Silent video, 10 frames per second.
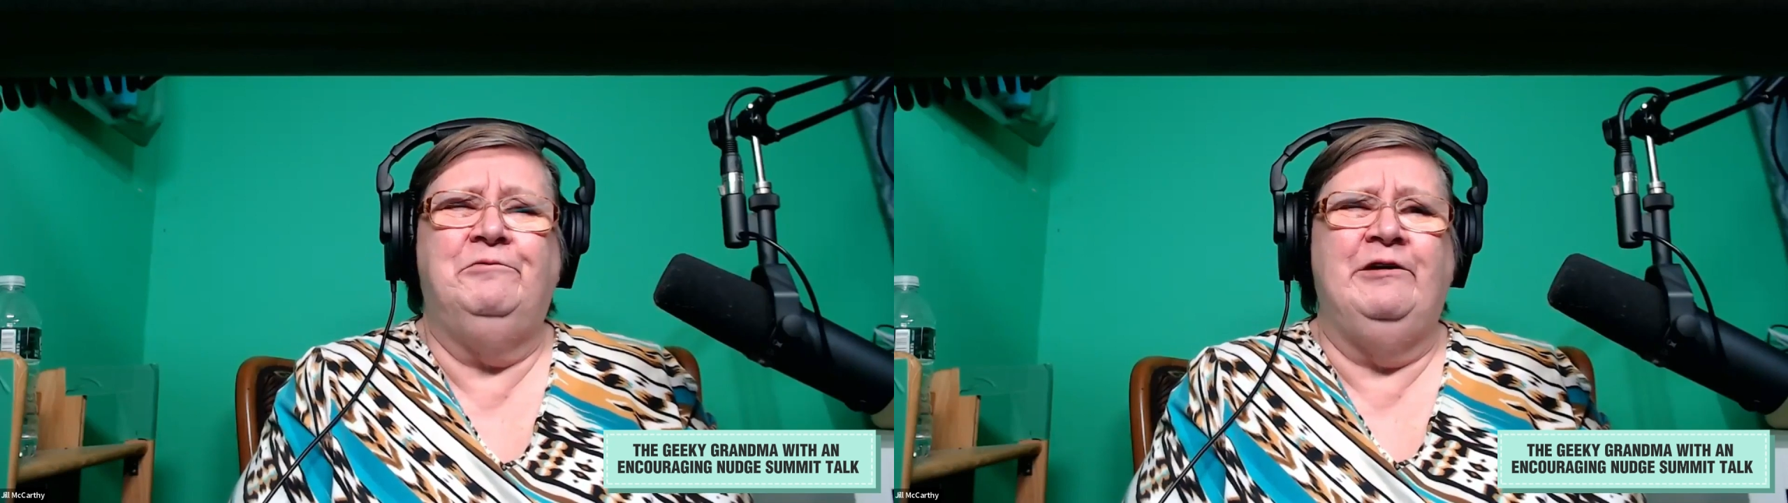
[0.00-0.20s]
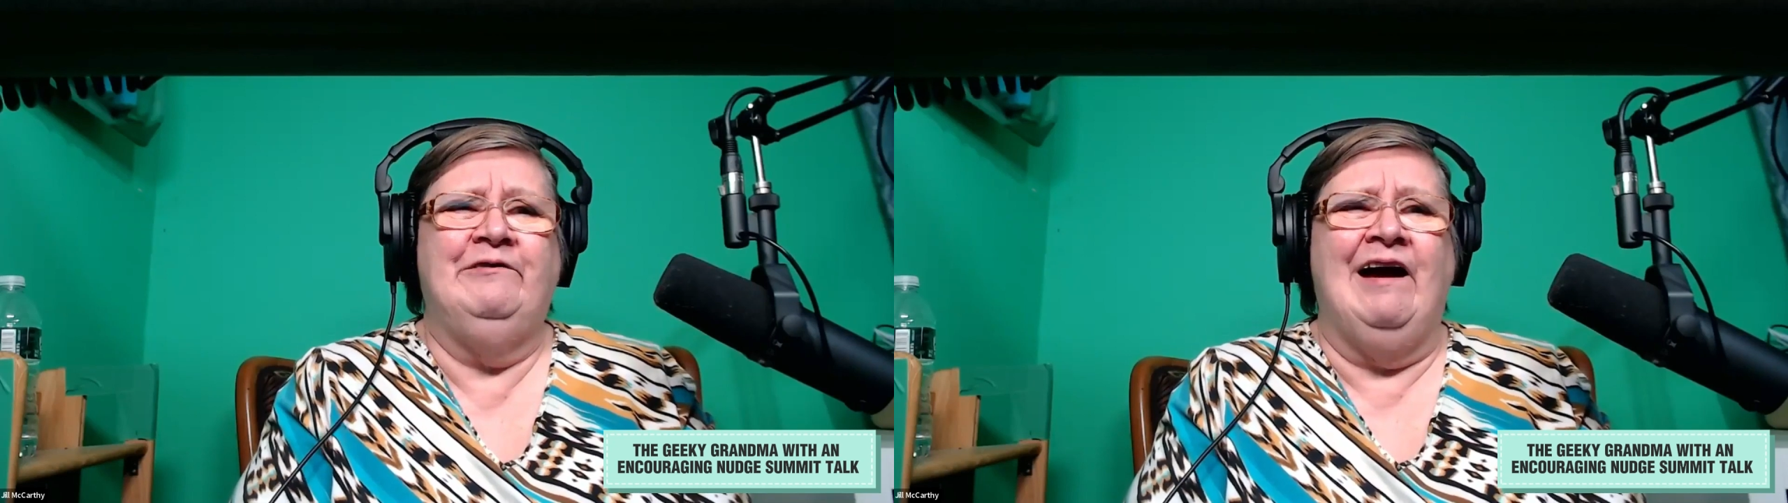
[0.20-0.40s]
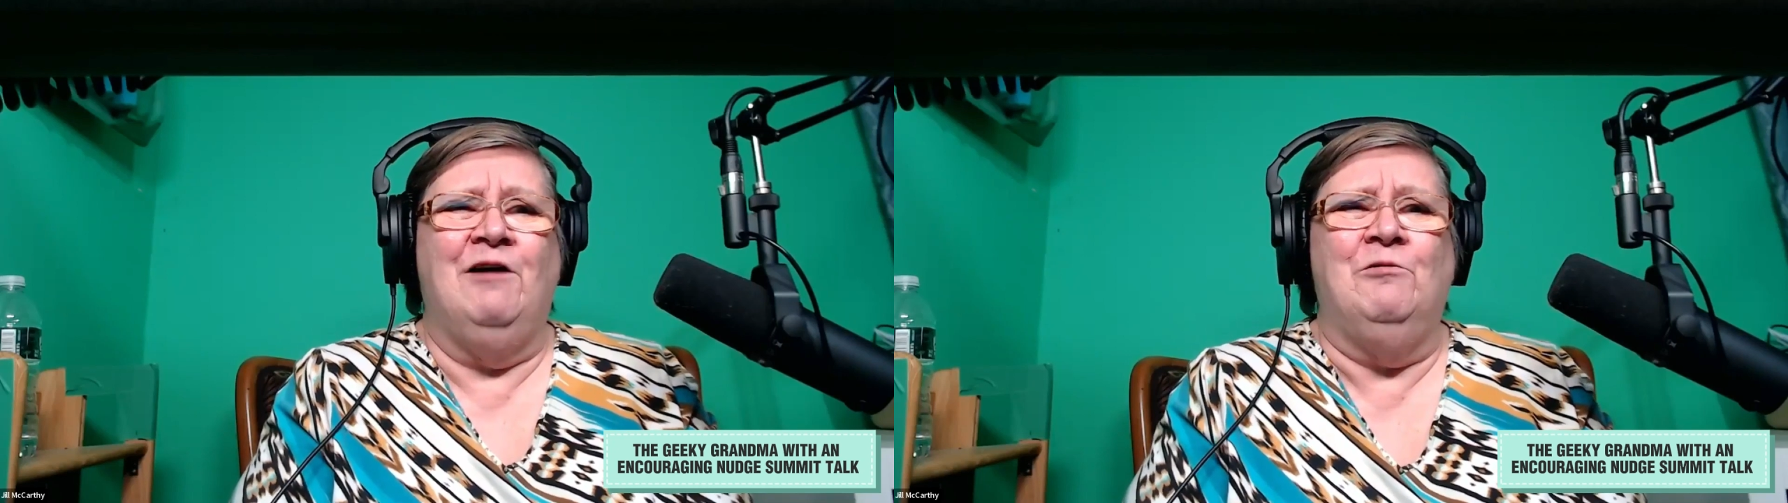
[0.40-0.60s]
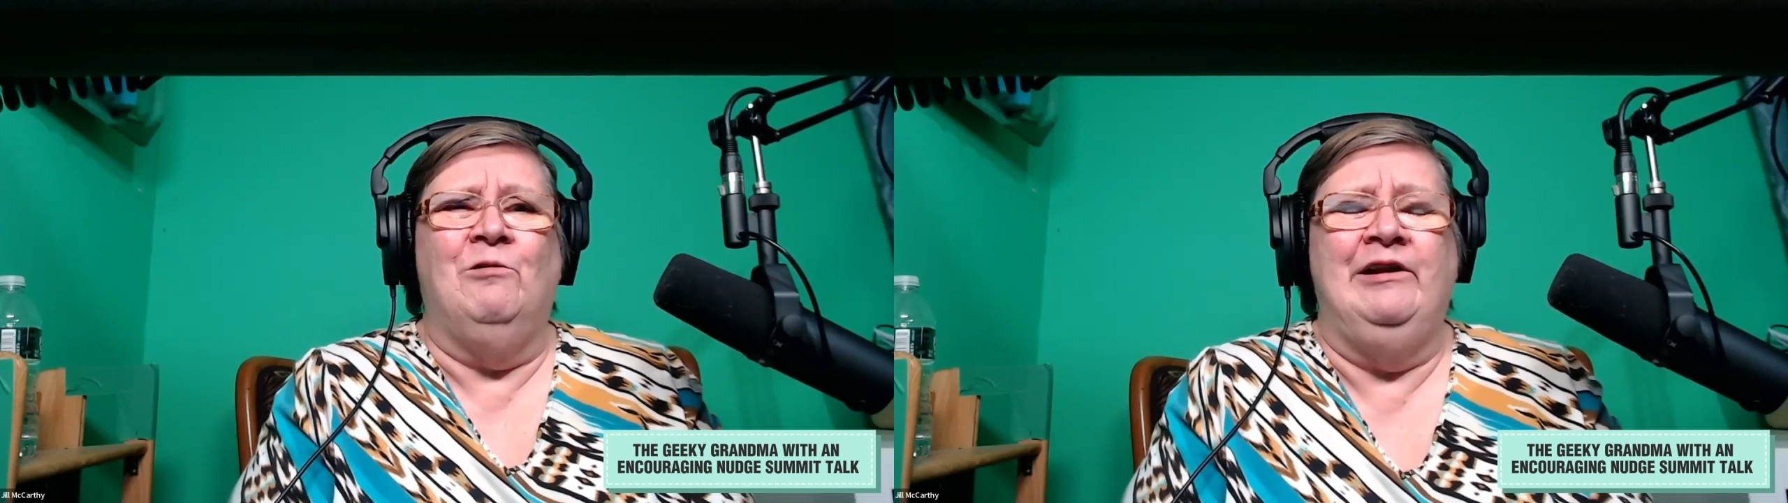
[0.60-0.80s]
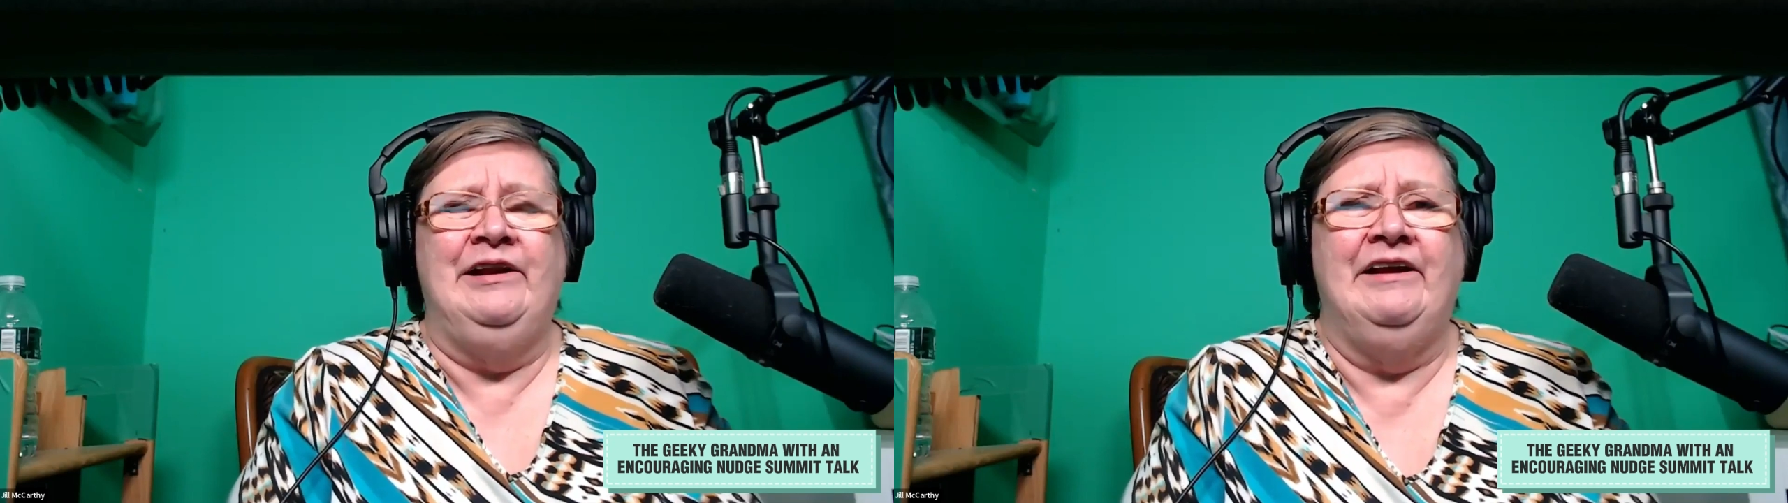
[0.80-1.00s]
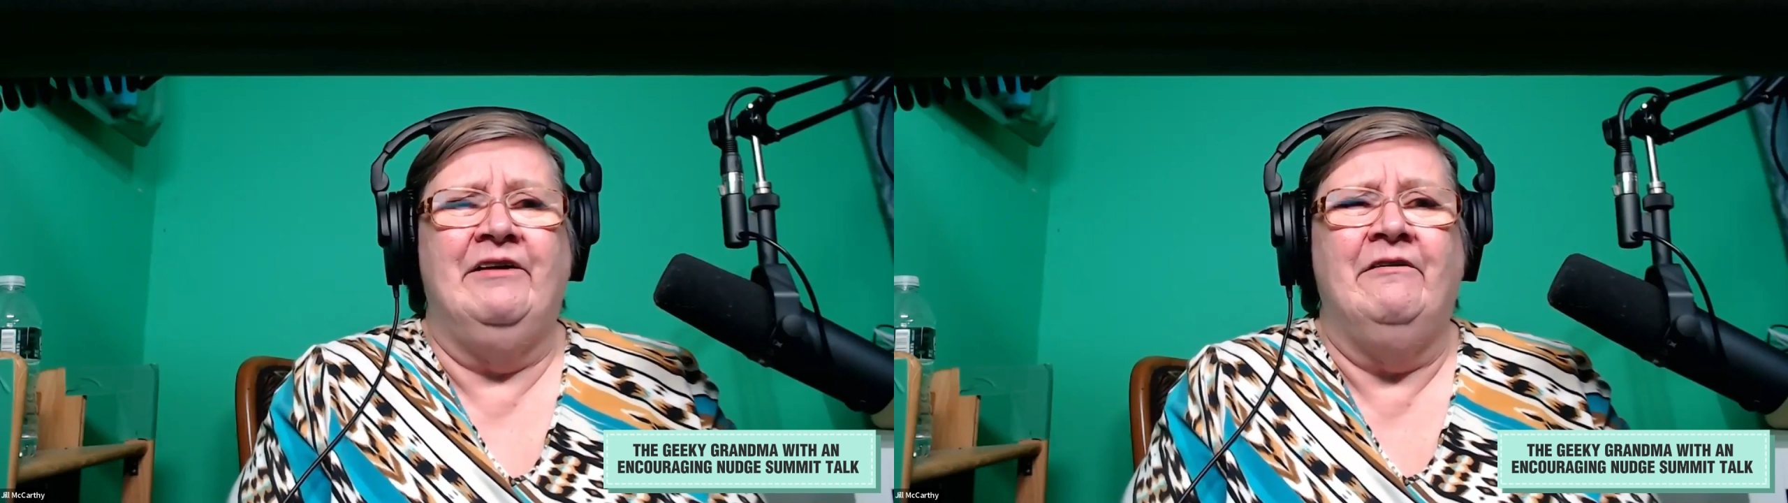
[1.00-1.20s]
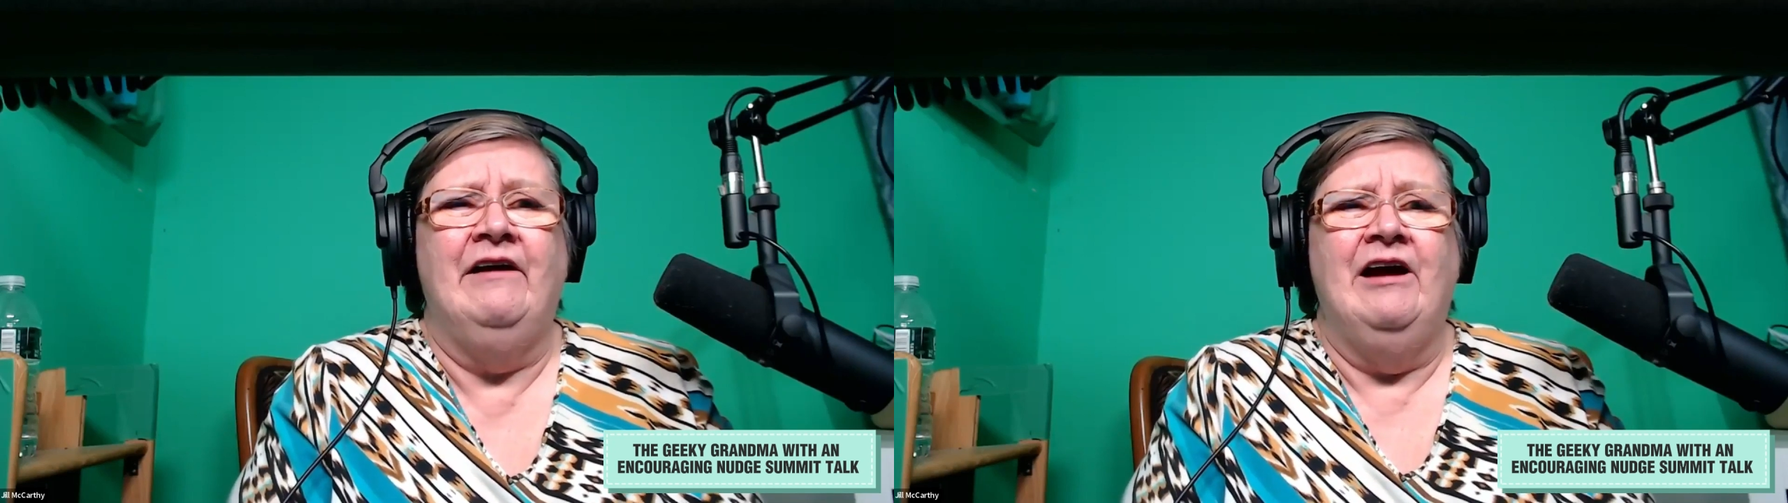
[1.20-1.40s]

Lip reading: we've got one here.